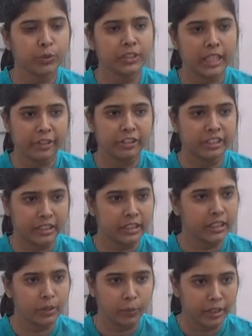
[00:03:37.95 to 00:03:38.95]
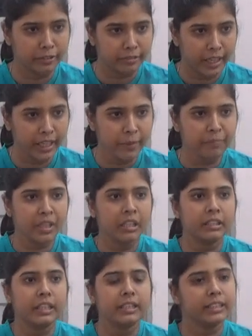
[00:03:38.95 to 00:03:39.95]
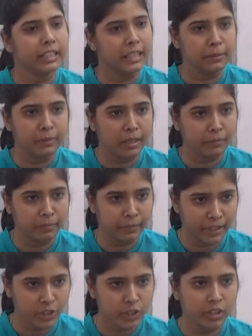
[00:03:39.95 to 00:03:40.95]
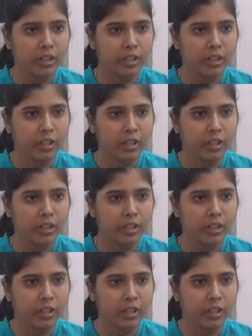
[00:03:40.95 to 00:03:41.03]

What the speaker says: which they have recently qualified. That is Ilima Minch,